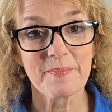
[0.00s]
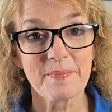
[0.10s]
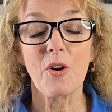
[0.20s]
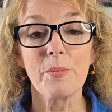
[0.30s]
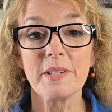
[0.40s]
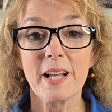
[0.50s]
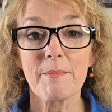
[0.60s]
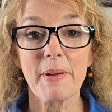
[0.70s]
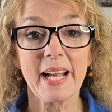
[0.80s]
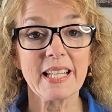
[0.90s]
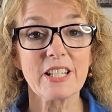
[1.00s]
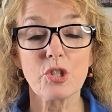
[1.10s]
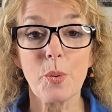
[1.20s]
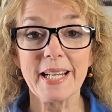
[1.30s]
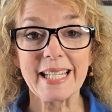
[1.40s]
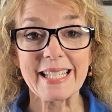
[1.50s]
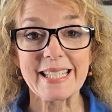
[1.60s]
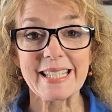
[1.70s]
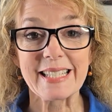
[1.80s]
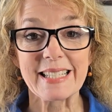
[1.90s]
It opened up back in the
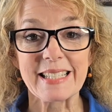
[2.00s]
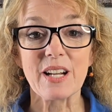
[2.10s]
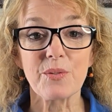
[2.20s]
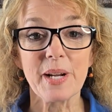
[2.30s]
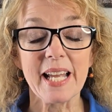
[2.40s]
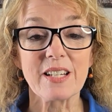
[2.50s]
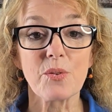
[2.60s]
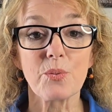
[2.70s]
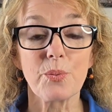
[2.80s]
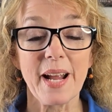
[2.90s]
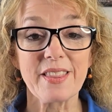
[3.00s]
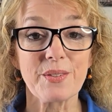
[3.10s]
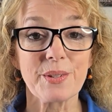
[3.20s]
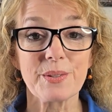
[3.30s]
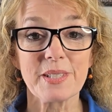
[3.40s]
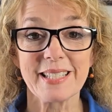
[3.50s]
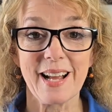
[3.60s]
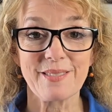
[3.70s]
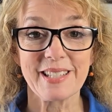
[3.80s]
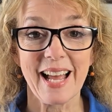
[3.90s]
20s and it ran right through
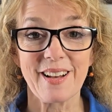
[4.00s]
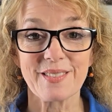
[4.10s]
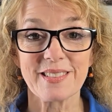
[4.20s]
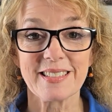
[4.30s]
downtown.